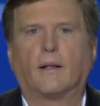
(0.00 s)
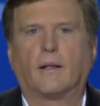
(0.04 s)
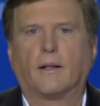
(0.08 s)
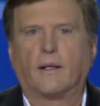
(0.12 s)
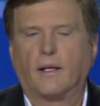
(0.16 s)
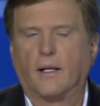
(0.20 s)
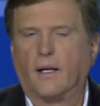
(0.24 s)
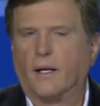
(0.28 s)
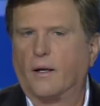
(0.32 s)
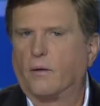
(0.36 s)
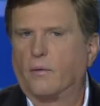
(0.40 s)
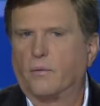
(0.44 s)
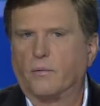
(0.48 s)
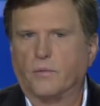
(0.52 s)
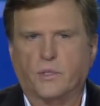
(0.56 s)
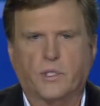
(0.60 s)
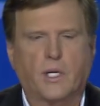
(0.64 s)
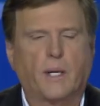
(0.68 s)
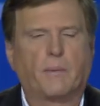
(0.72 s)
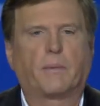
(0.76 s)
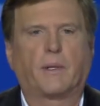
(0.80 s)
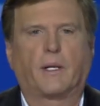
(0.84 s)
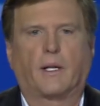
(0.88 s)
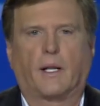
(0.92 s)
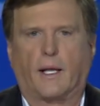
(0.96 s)
you know,
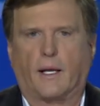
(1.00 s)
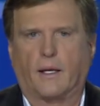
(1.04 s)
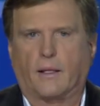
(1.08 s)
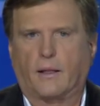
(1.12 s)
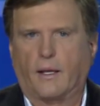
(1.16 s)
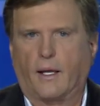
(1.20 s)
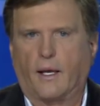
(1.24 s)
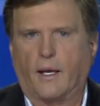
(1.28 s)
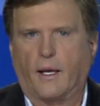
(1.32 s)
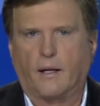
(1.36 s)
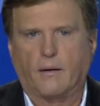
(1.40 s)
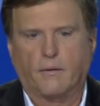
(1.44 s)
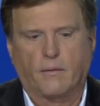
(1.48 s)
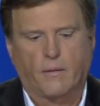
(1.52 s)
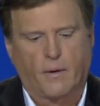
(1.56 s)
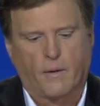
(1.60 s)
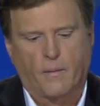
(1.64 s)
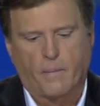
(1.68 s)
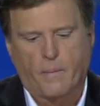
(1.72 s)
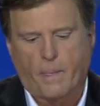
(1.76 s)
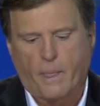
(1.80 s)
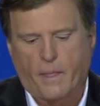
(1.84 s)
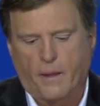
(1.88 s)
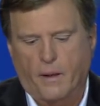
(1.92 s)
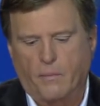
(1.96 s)
something like that.
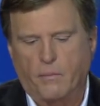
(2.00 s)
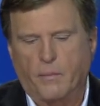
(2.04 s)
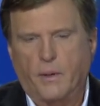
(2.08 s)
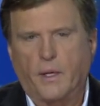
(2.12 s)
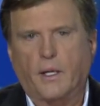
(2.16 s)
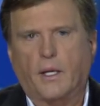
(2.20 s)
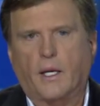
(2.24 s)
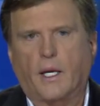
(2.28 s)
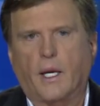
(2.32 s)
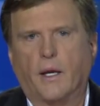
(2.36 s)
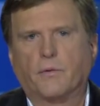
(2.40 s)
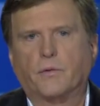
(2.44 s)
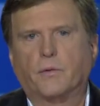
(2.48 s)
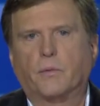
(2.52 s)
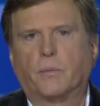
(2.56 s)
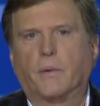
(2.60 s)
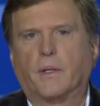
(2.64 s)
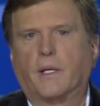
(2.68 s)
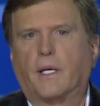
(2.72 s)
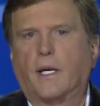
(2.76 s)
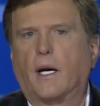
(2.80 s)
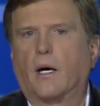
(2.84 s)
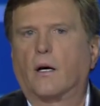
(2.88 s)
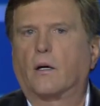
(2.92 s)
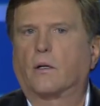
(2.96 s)
But it comes from the
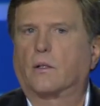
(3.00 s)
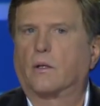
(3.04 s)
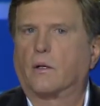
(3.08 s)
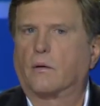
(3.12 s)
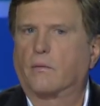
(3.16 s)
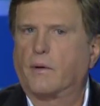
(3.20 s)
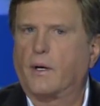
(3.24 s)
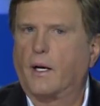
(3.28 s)
character of